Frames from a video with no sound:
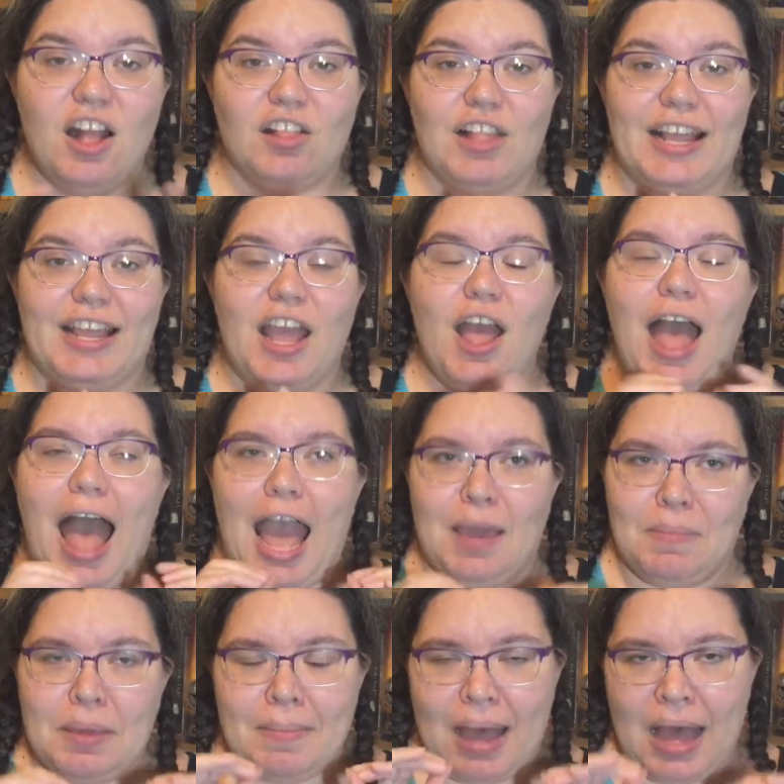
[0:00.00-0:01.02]
Like
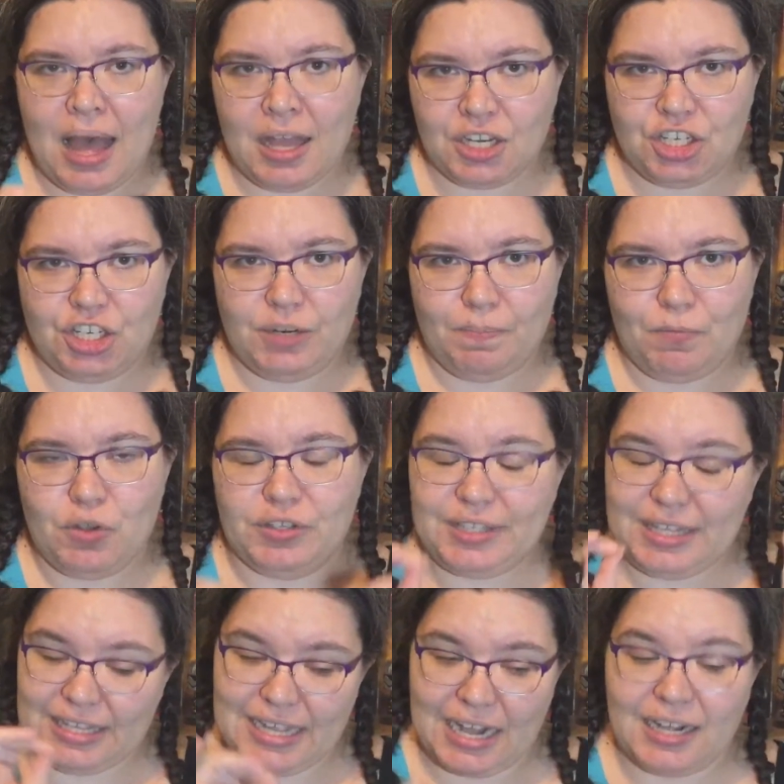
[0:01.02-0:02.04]
Amy March, who's
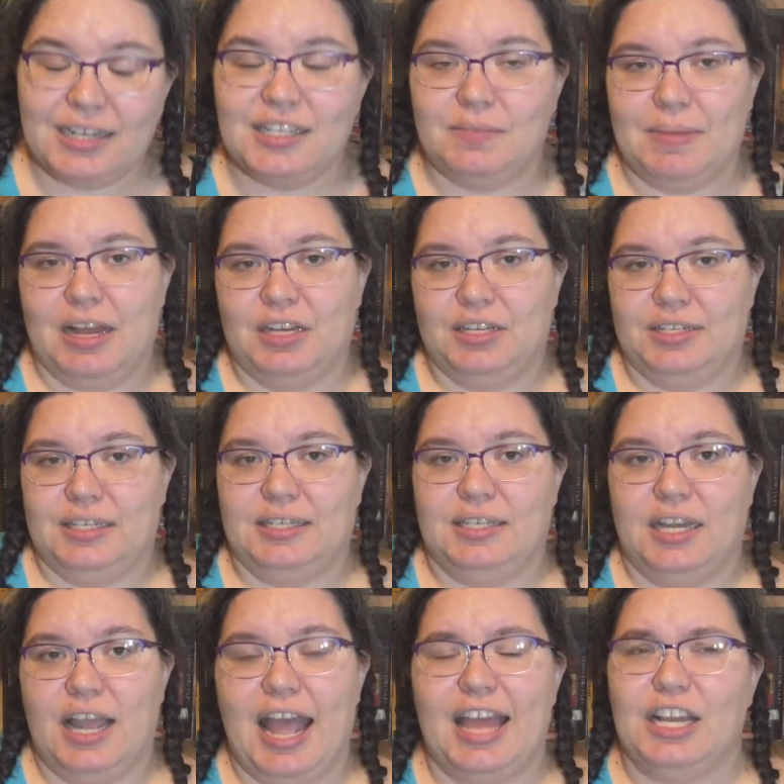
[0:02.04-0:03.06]
the youngest March sister